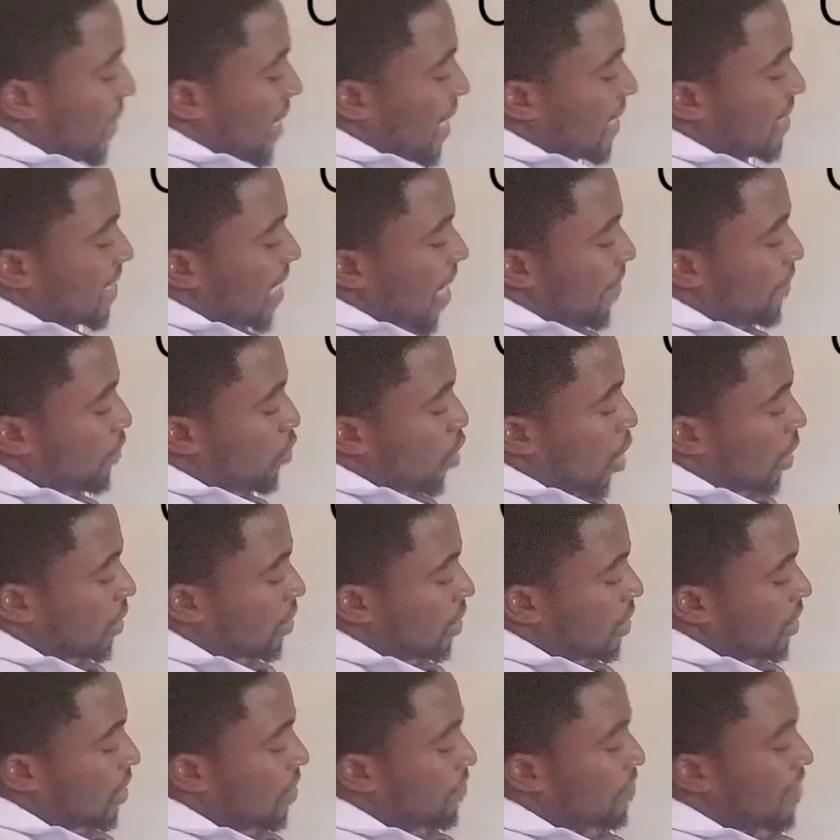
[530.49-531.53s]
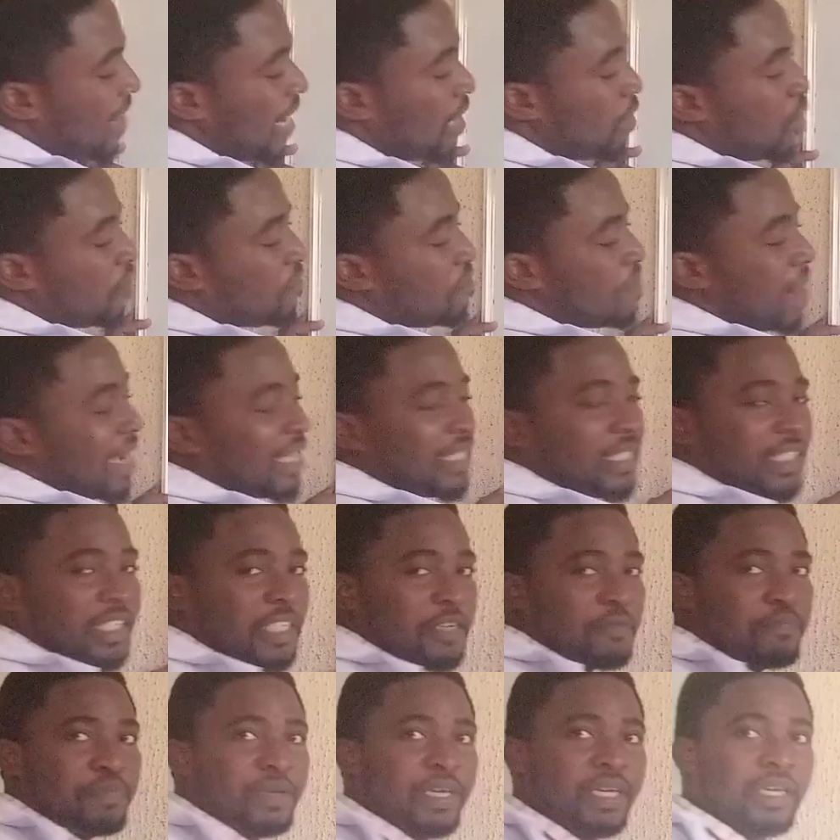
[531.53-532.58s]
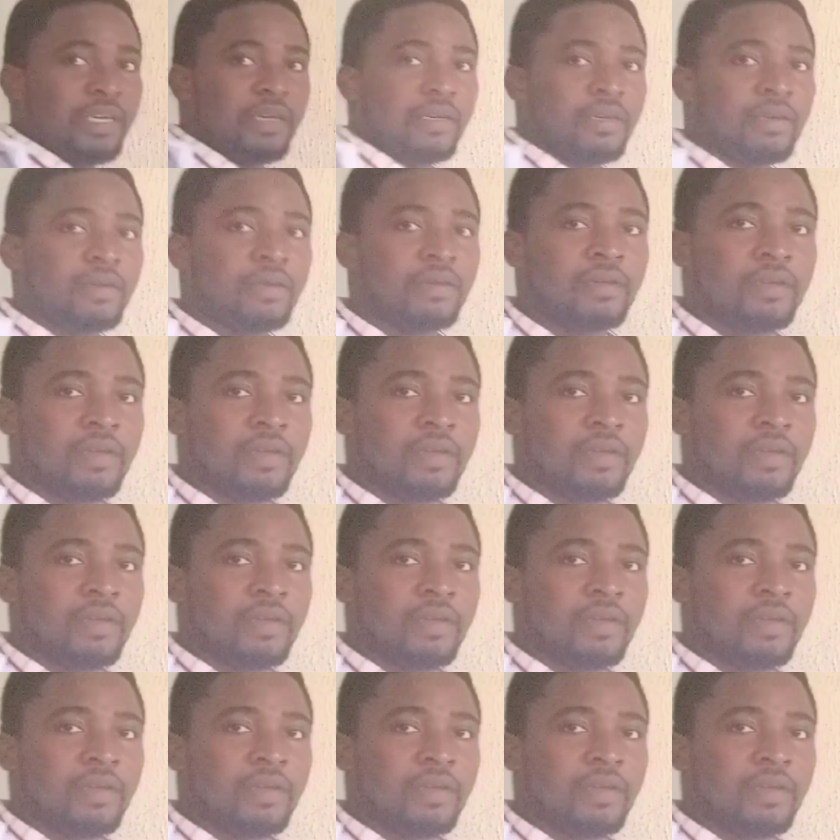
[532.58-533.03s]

with this, I've gotten the value of my Cb,